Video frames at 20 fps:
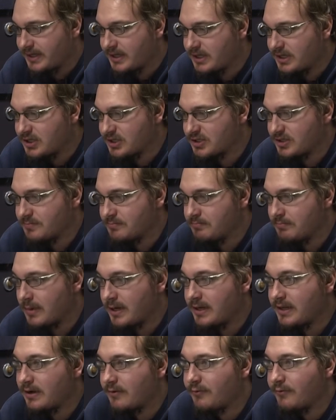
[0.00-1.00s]
he's
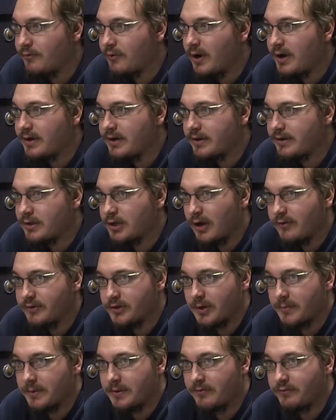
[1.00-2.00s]
meeting a friend at a coffee
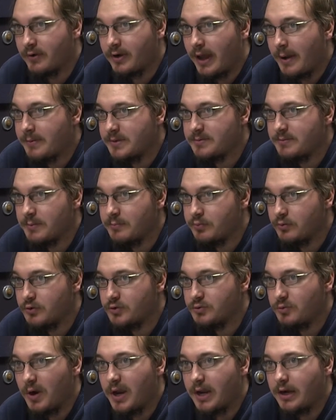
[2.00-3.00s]
shop and the friend happens to be
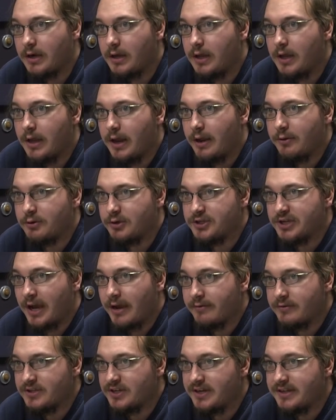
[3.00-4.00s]
Bruce Wayne and they're just
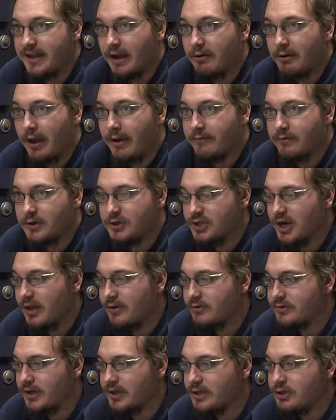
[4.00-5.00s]
sitting down having a
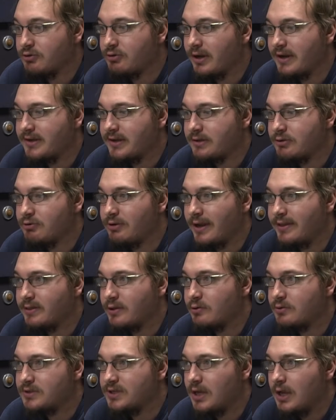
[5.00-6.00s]
chat, and like you get
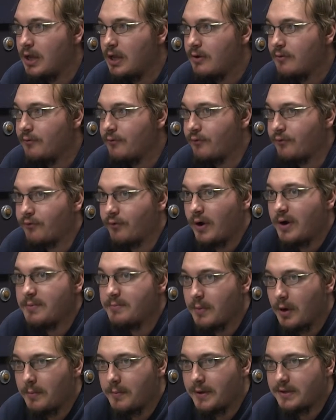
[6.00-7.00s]
those
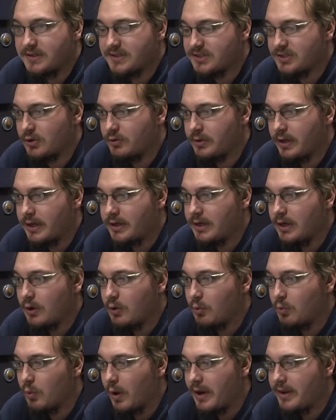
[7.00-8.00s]
friend moments, so like
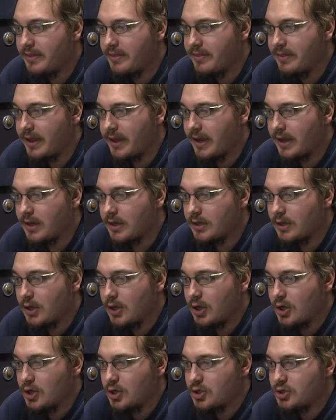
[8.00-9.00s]
when they
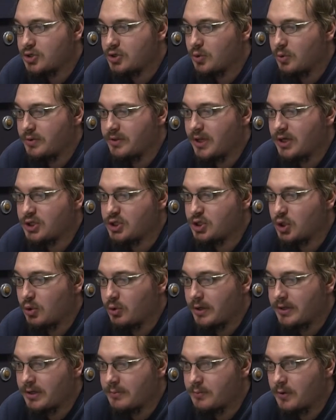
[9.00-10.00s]
show
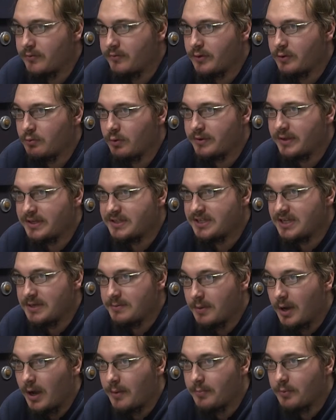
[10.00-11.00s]
like a movie, when they
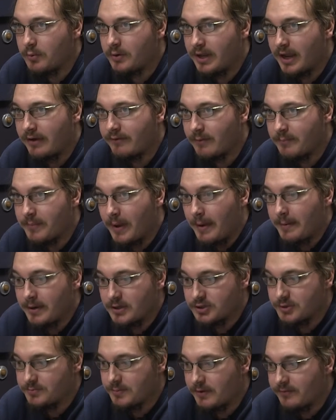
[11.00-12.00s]
team up, when they have a Batman
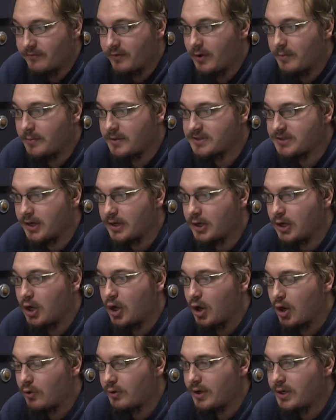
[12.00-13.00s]
and Superman film, it's like,
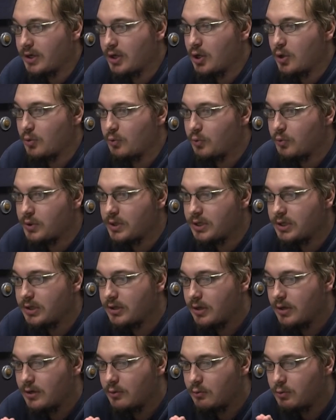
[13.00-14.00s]
all right, we've
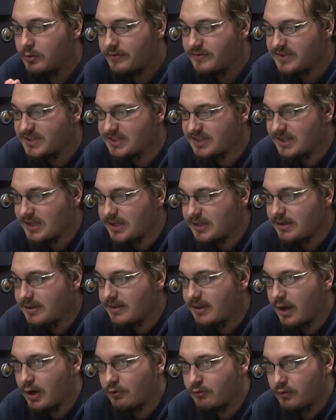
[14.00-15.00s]

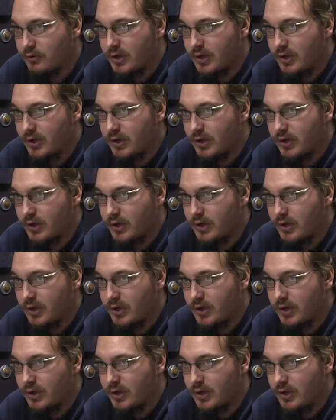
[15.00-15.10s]
seen their